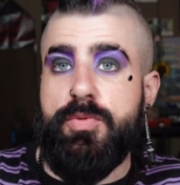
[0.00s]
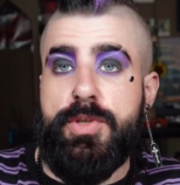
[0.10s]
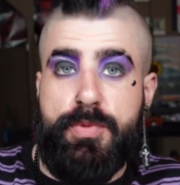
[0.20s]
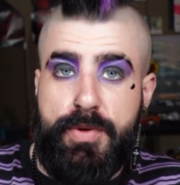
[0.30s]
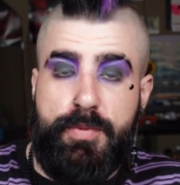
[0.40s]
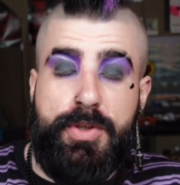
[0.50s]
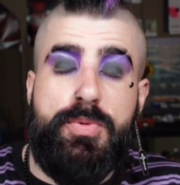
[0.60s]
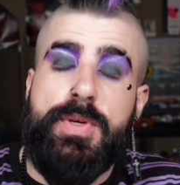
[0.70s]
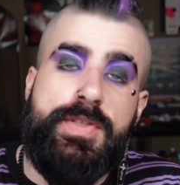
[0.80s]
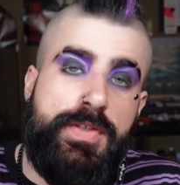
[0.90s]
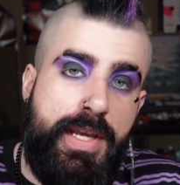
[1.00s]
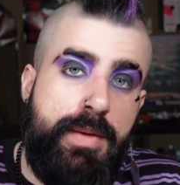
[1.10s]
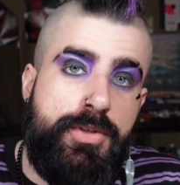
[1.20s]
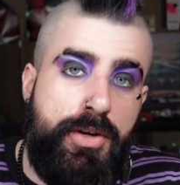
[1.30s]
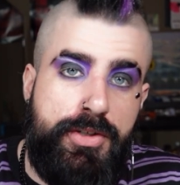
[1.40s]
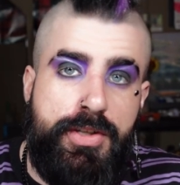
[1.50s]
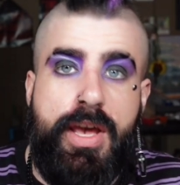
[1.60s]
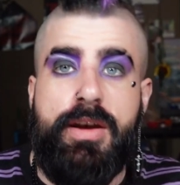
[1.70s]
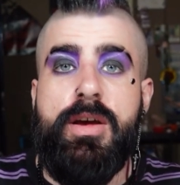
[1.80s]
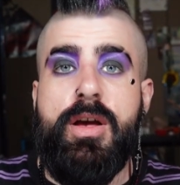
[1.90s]
which was, which was the same church
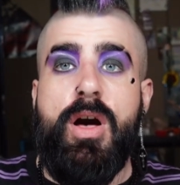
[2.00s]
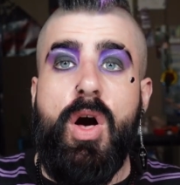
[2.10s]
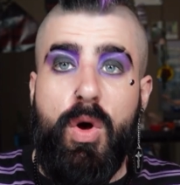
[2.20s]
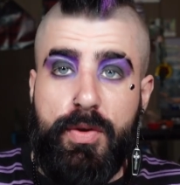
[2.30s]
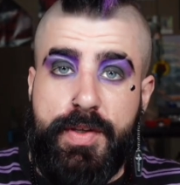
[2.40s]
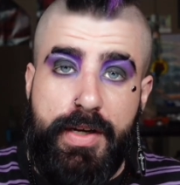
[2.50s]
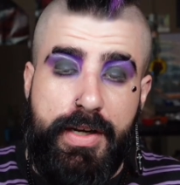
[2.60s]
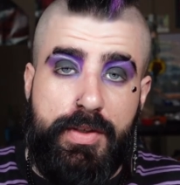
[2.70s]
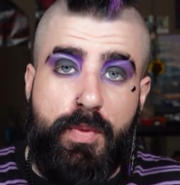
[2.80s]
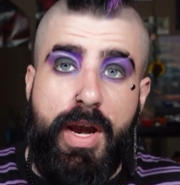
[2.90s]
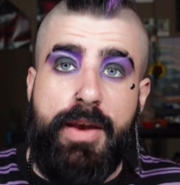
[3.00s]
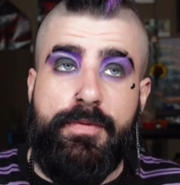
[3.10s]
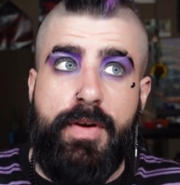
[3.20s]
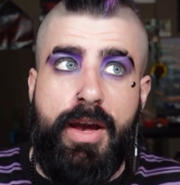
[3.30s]
that Olson and his wife,